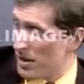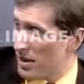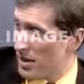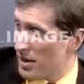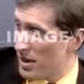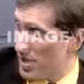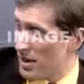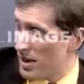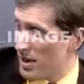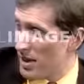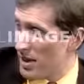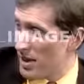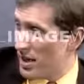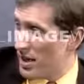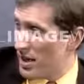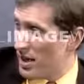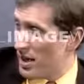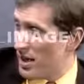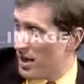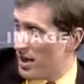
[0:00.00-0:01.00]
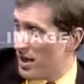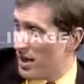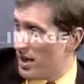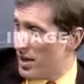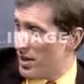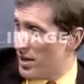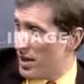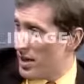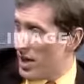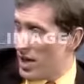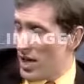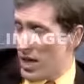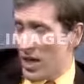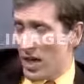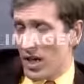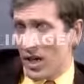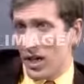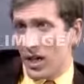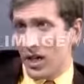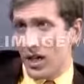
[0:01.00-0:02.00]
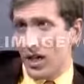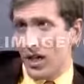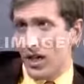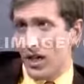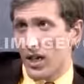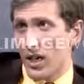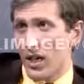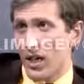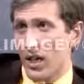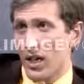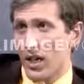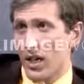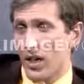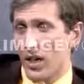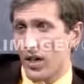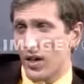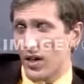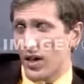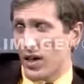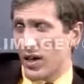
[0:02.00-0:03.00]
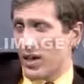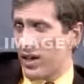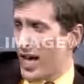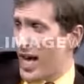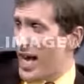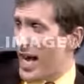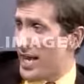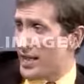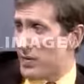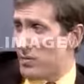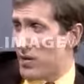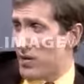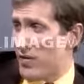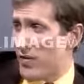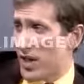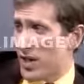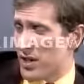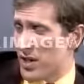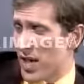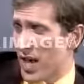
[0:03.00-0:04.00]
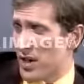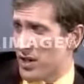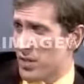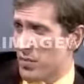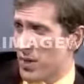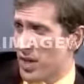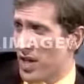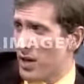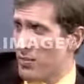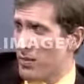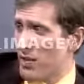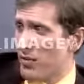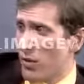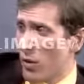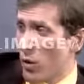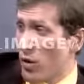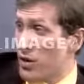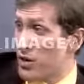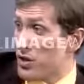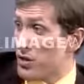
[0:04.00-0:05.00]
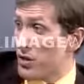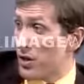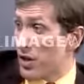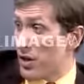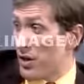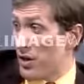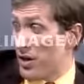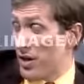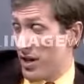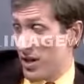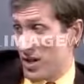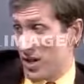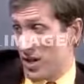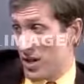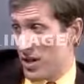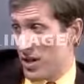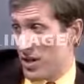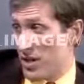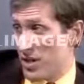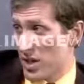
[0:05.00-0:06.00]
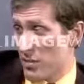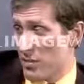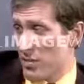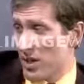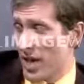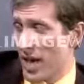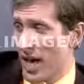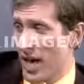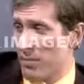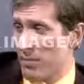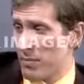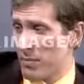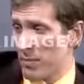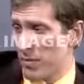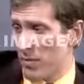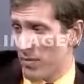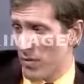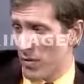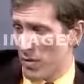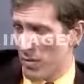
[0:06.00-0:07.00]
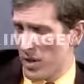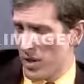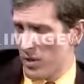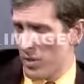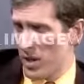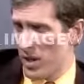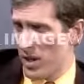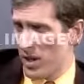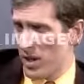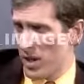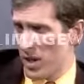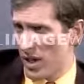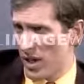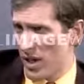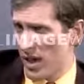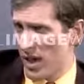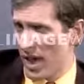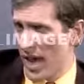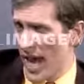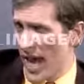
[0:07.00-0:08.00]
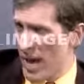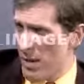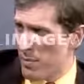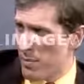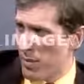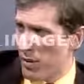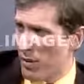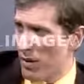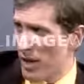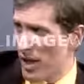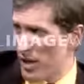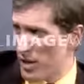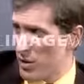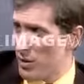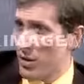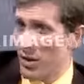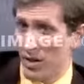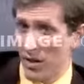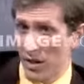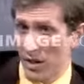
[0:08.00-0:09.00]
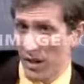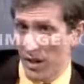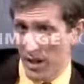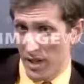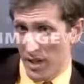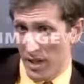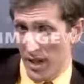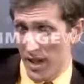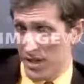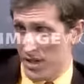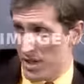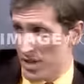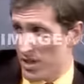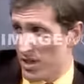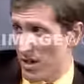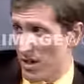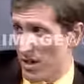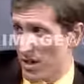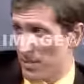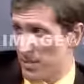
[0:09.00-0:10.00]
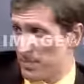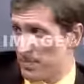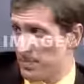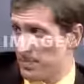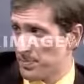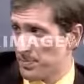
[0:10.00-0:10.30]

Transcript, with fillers: When, when, when is it again? Start when does it start? Uh, the date hasn't been fixed. It has to begin before June 30th. Has to be Sometime before from between, point. I think, April and June 30th, it has to start. Yeah.